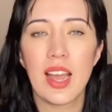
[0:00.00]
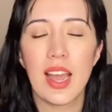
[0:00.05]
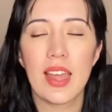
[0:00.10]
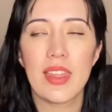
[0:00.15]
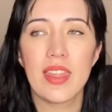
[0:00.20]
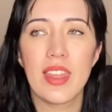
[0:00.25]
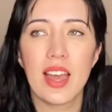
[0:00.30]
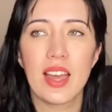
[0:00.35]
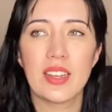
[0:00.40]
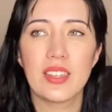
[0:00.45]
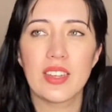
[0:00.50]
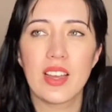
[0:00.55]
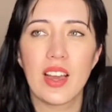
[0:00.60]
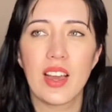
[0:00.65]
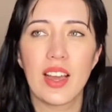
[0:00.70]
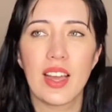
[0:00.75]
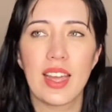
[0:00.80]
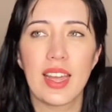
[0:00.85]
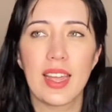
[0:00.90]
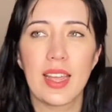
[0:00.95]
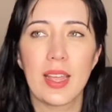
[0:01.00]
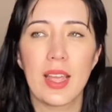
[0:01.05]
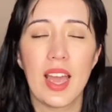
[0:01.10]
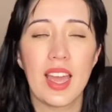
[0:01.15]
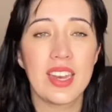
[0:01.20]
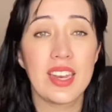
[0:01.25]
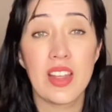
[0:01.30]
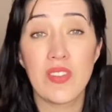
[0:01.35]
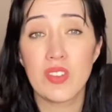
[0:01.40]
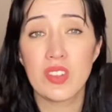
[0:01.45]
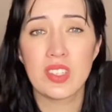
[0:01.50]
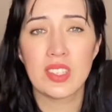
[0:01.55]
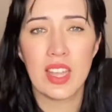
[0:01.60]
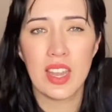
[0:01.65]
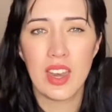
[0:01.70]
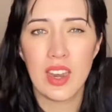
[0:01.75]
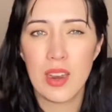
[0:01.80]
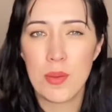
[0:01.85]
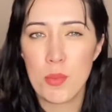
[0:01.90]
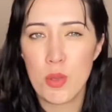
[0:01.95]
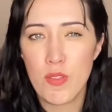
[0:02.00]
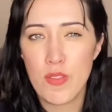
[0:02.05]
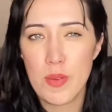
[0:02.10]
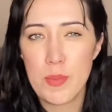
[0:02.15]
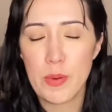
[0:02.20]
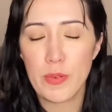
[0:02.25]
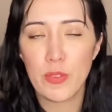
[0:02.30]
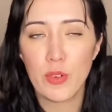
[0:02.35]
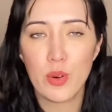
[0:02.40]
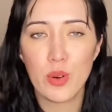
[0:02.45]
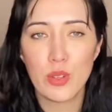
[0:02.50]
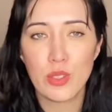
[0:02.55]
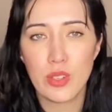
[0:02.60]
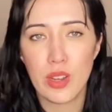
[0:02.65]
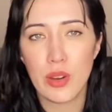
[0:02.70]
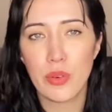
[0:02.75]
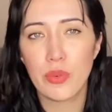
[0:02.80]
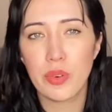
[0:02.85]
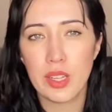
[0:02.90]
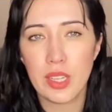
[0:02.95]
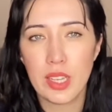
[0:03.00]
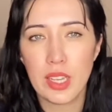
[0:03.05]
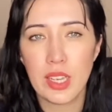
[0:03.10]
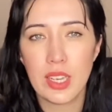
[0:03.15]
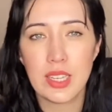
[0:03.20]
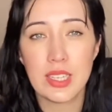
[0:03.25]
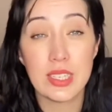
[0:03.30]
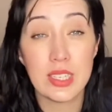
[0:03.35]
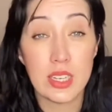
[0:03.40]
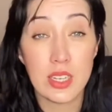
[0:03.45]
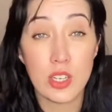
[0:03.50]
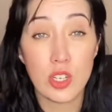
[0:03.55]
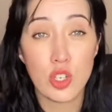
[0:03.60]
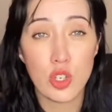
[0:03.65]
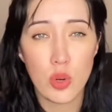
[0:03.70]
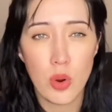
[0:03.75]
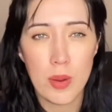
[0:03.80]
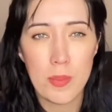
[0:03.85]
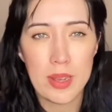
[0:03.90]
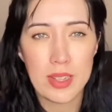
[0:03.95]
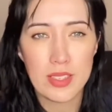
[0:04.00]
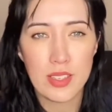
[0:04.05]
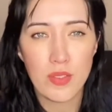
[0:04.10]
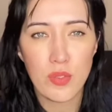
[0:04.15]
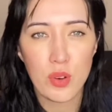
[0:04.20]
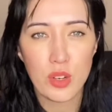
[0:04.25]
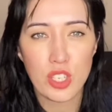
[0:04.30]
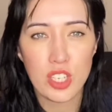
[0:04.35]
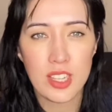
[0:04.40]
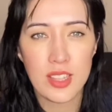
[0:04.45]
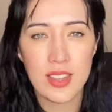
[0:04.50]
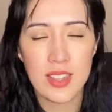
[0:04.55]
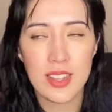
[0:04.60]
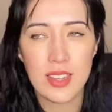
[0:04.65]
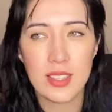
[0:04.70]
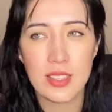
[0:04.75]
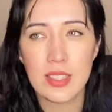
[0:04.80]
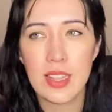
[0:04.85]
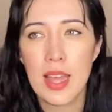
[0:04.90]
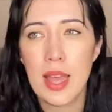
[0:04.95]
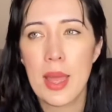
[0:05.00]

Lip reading: that I had never seen in a movie before, so I really did enjoy myself watching this.